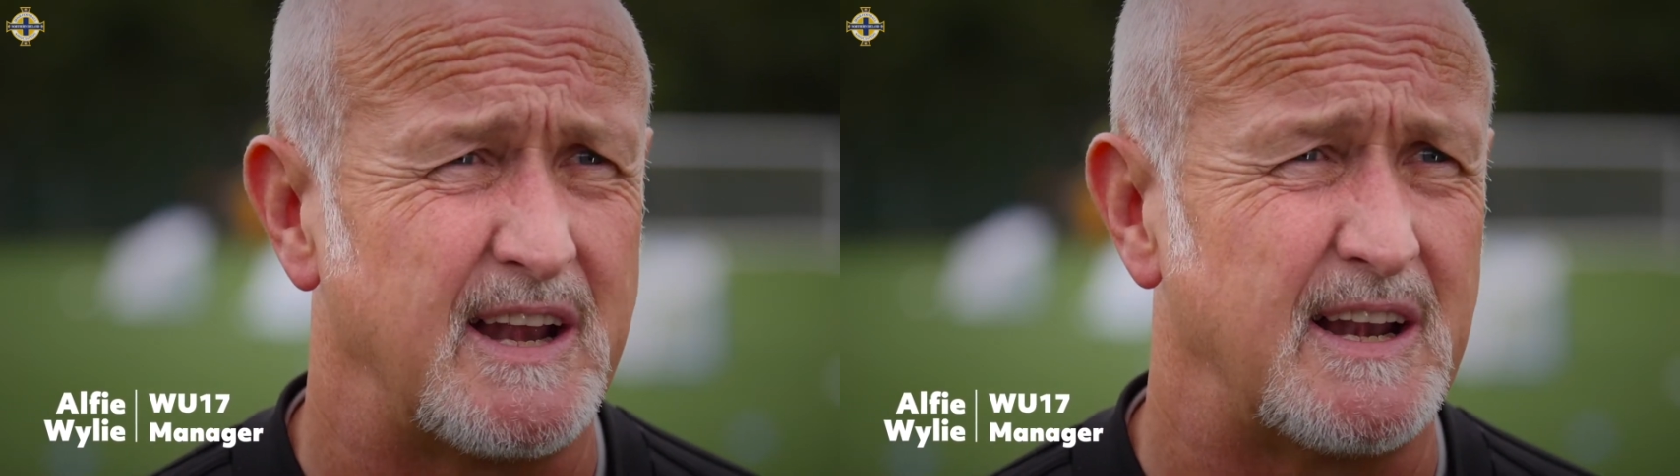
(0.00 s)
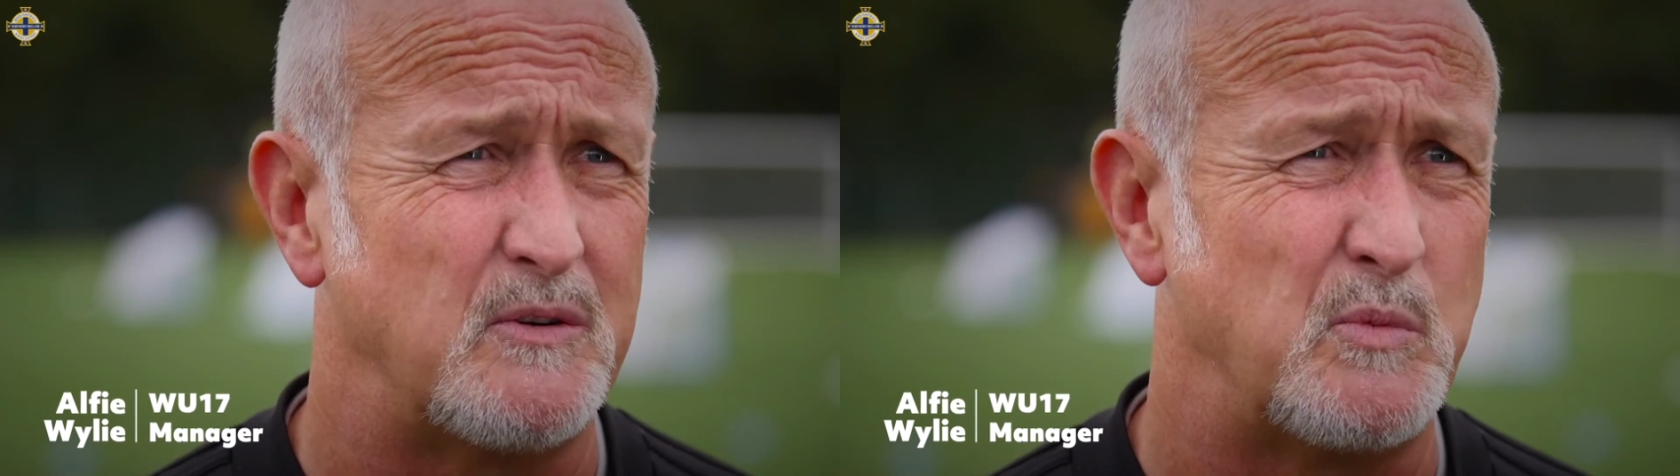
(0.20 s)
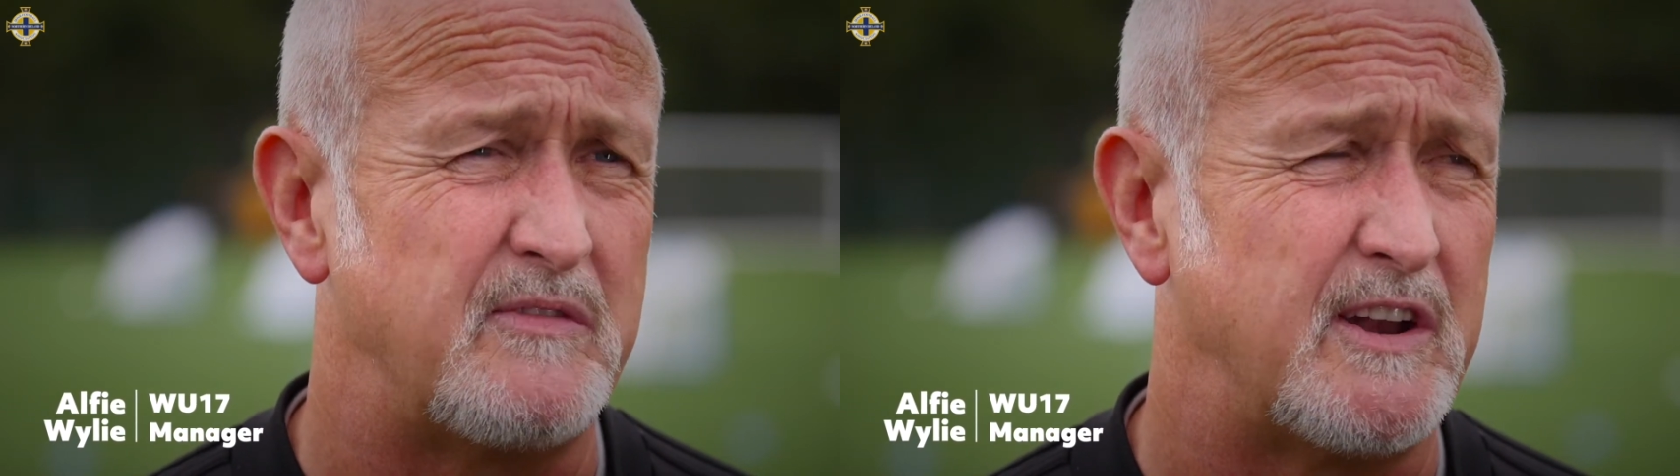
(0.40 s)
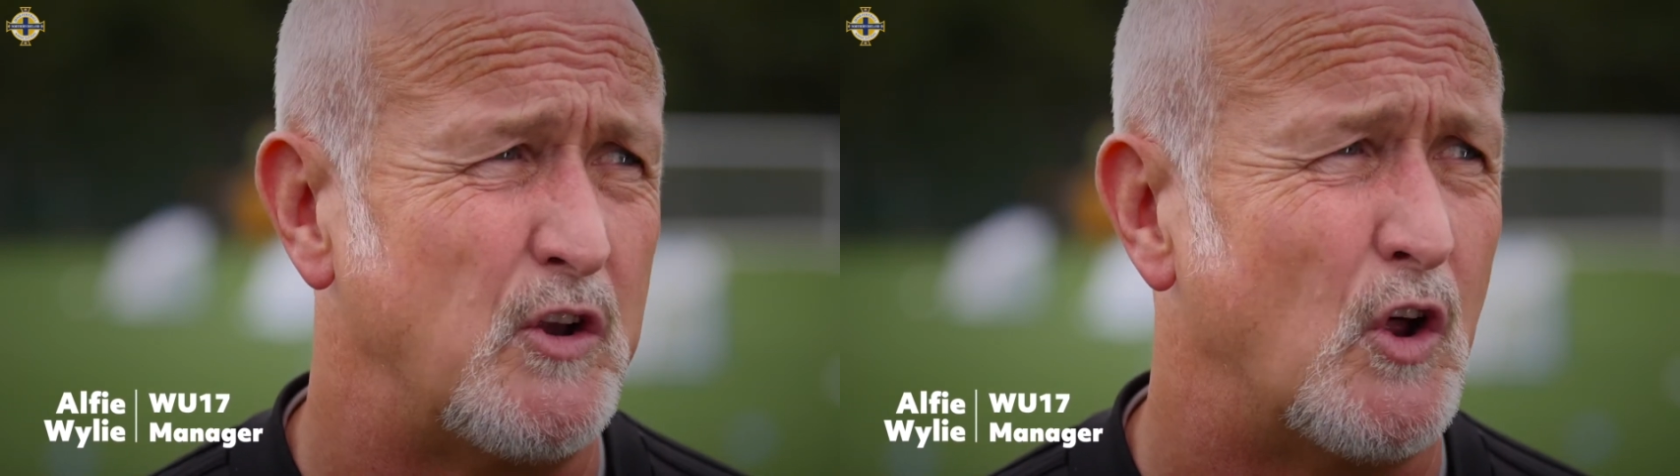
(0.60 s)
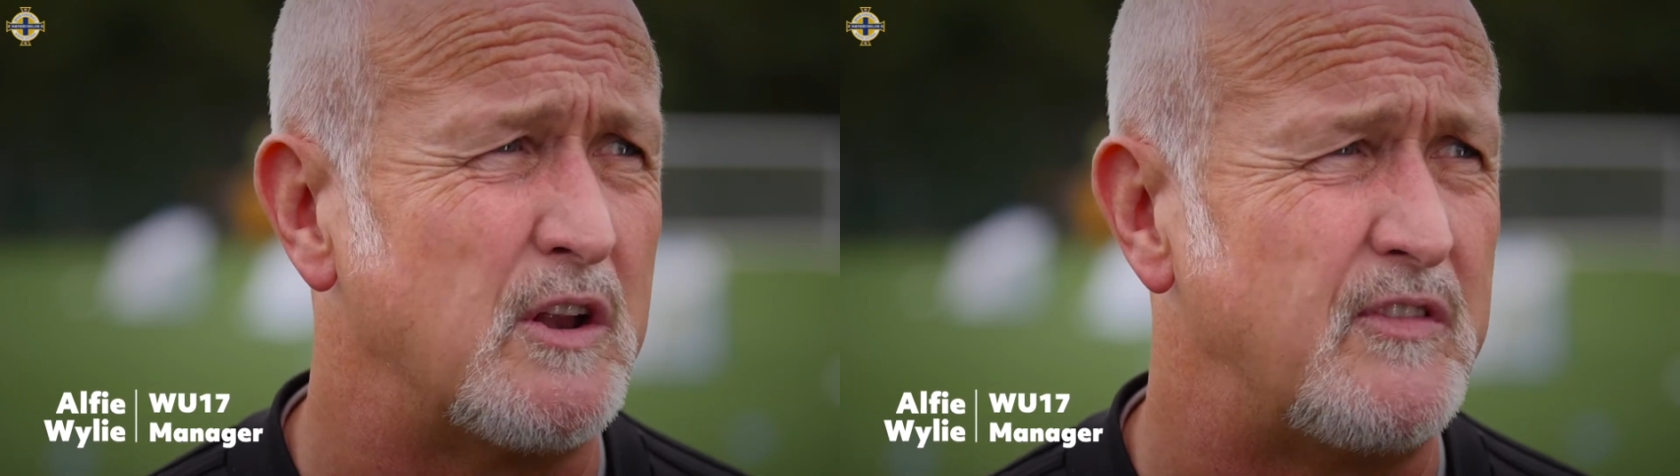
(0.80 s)
England, we've had
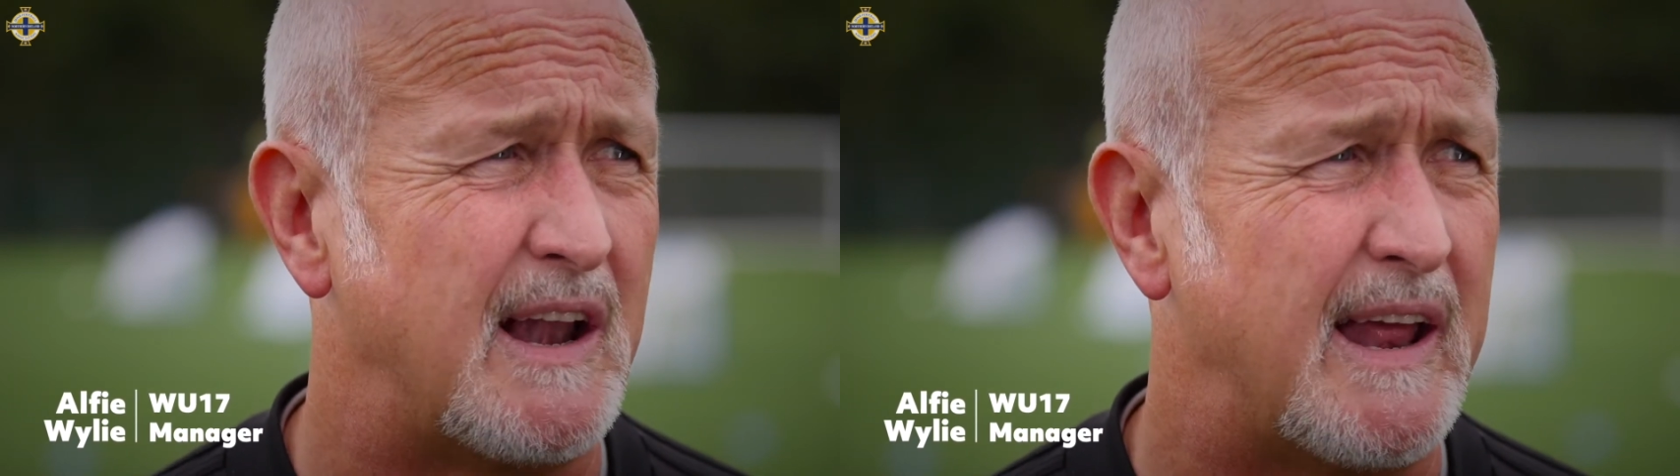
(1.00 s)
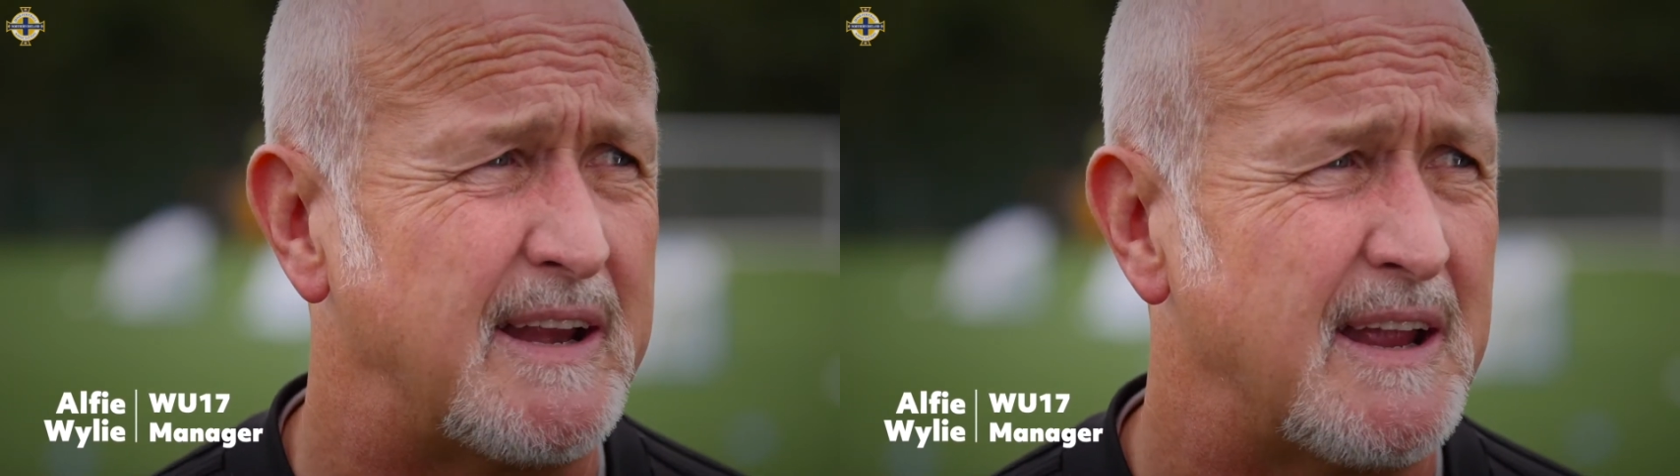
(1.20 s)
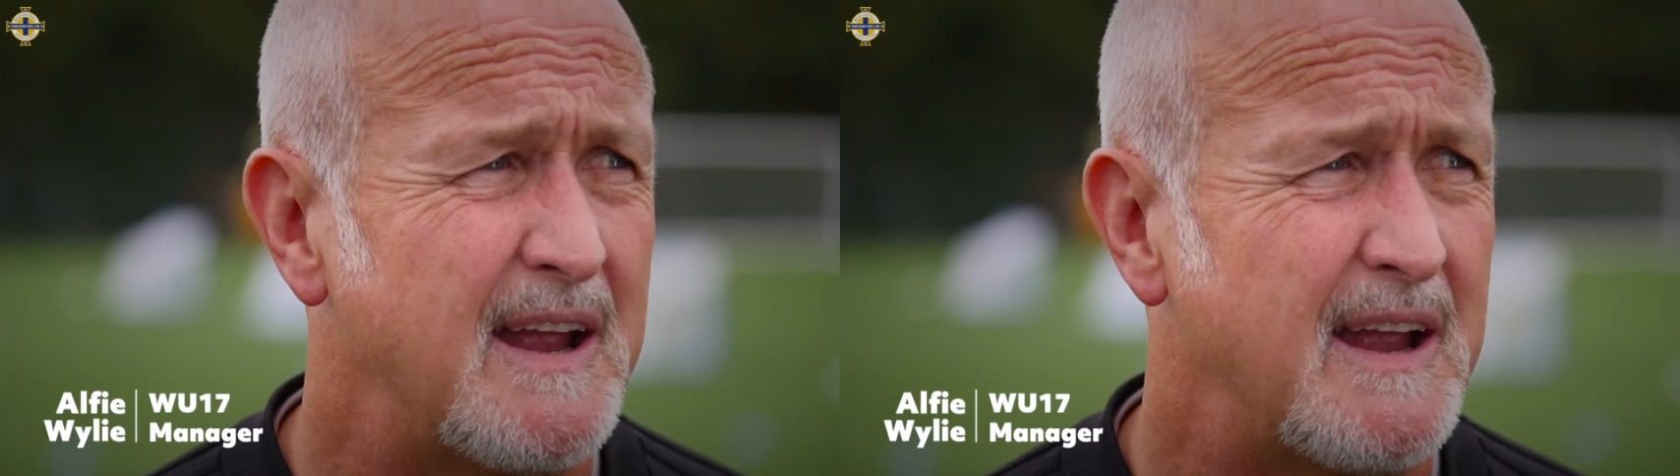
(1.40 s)
none in the league,